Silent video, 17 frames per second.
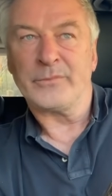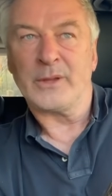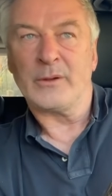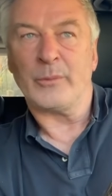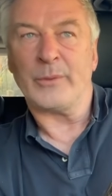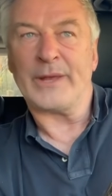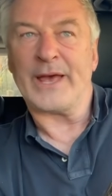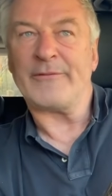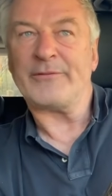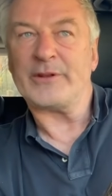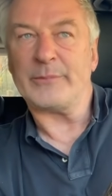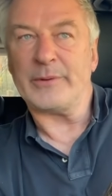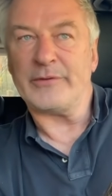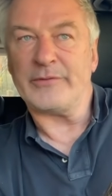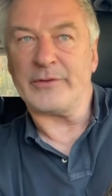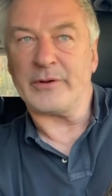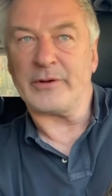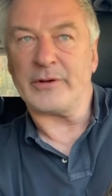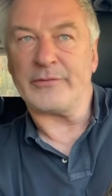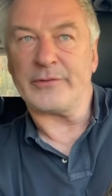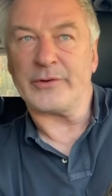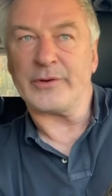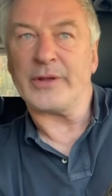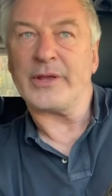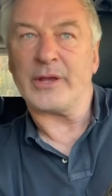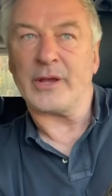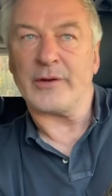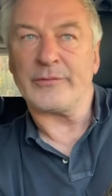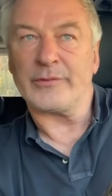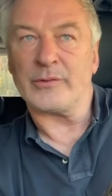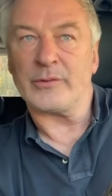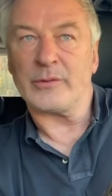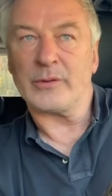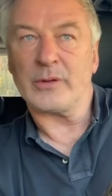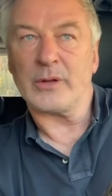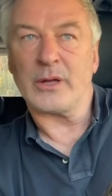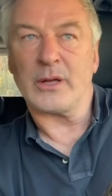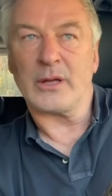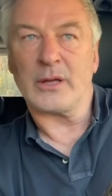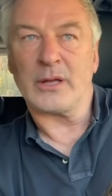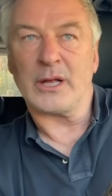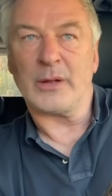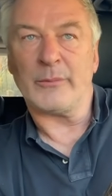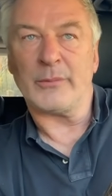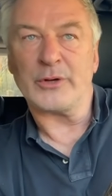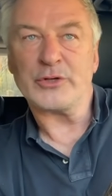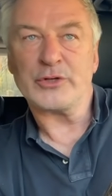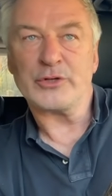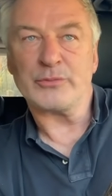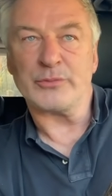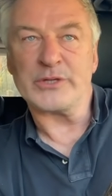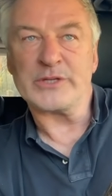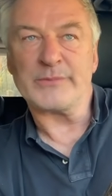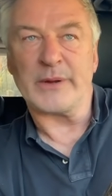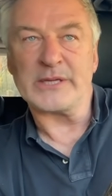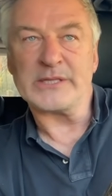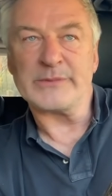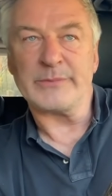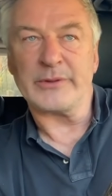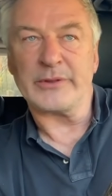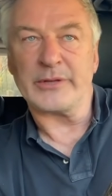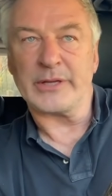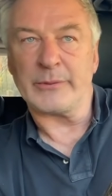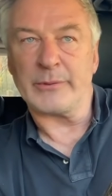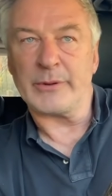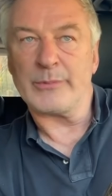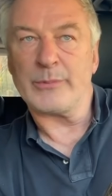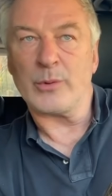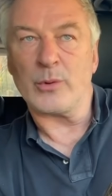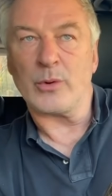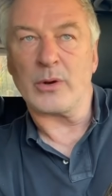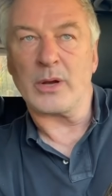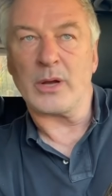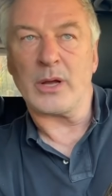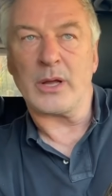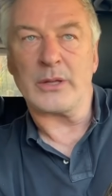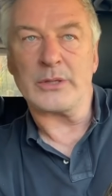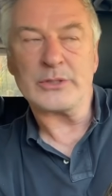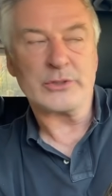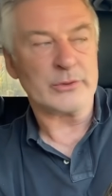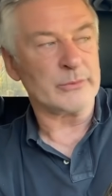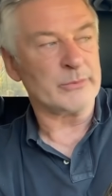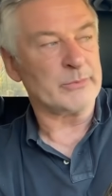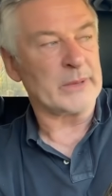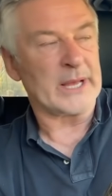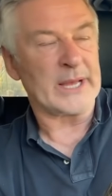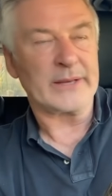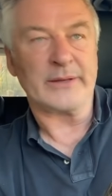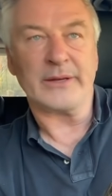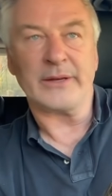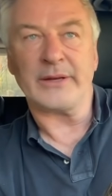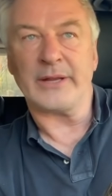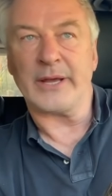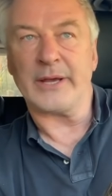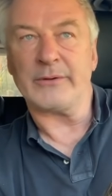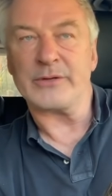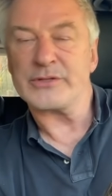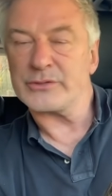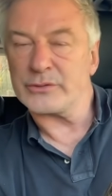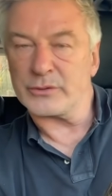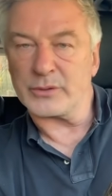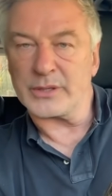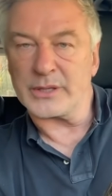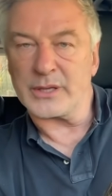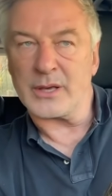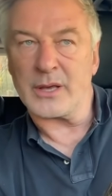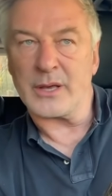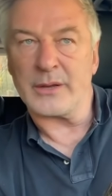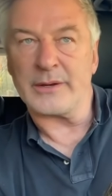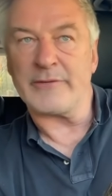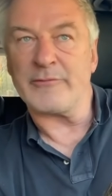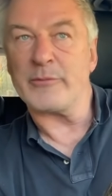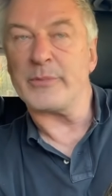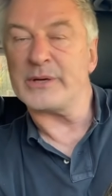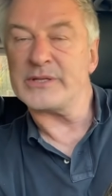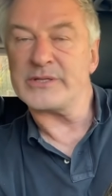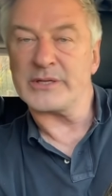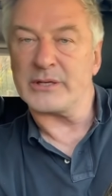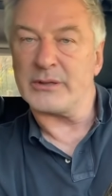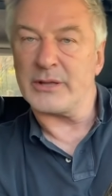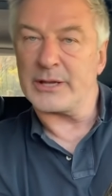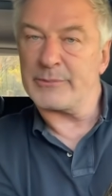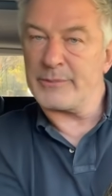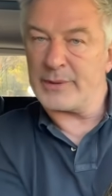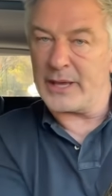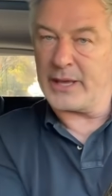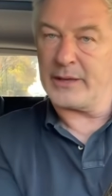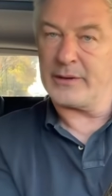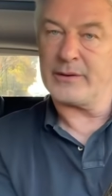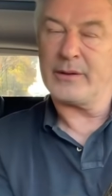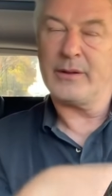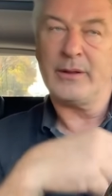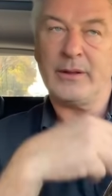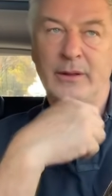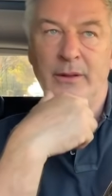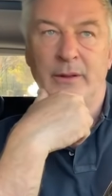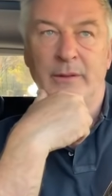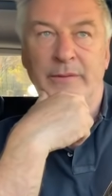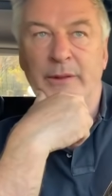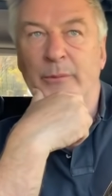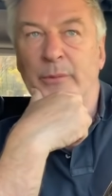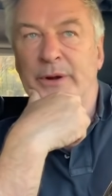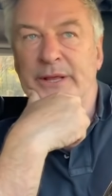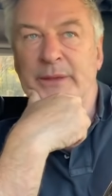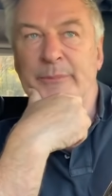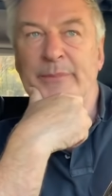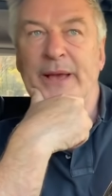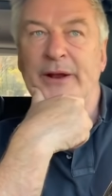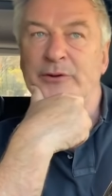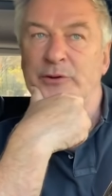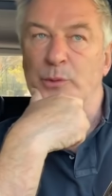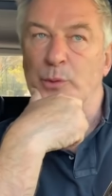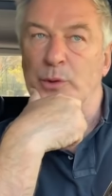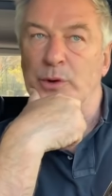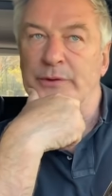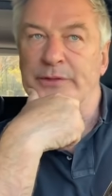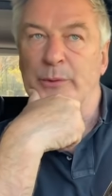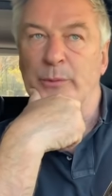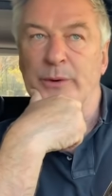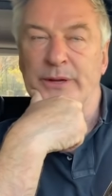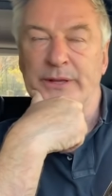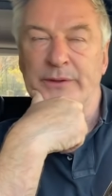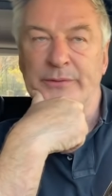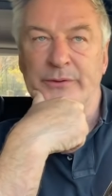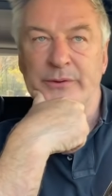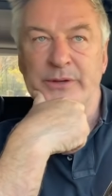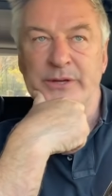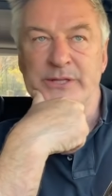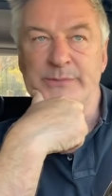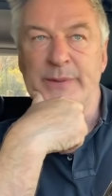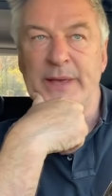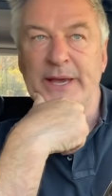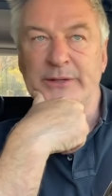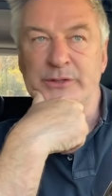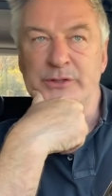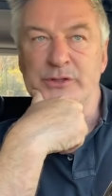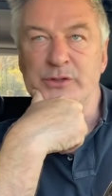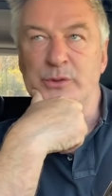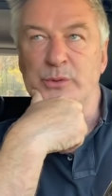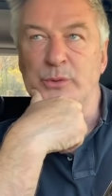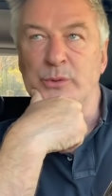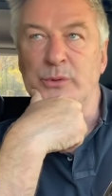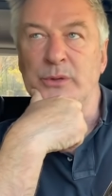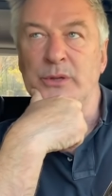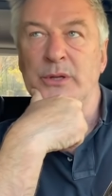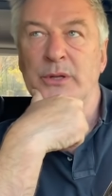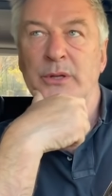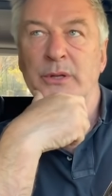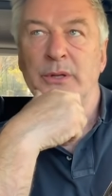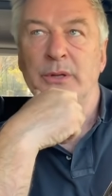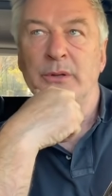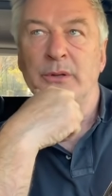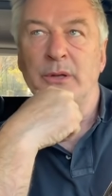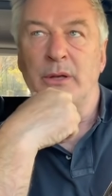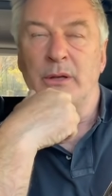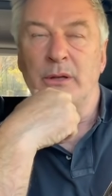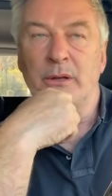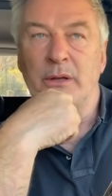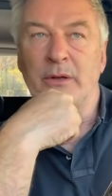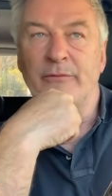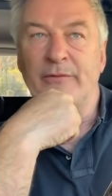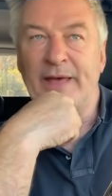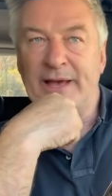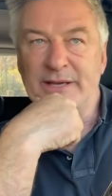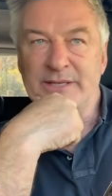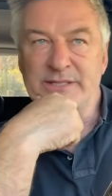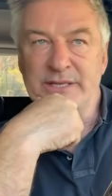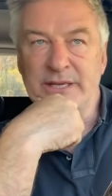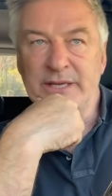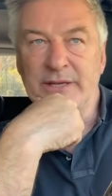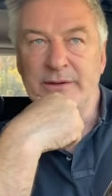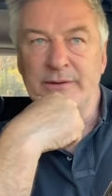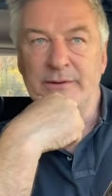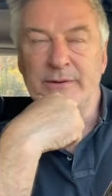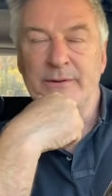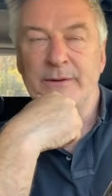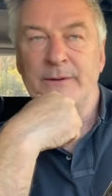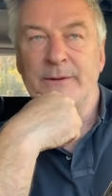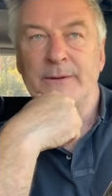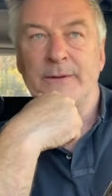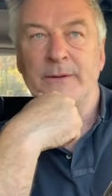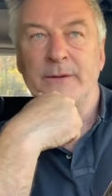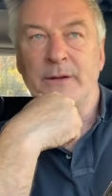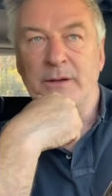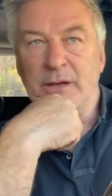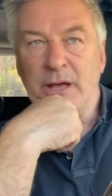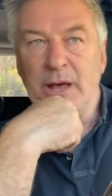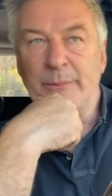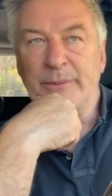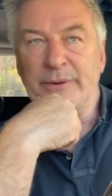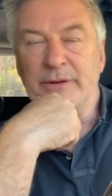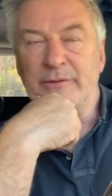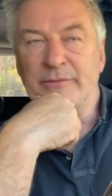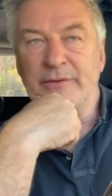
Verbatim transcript: We have to be very, very careful uh, how much responsibility we pour onto Biden and Harris early on. Everybody's in a lot of pain. They want to get back to work. They want to get their kids back to school. Uh, a vaccine, a competent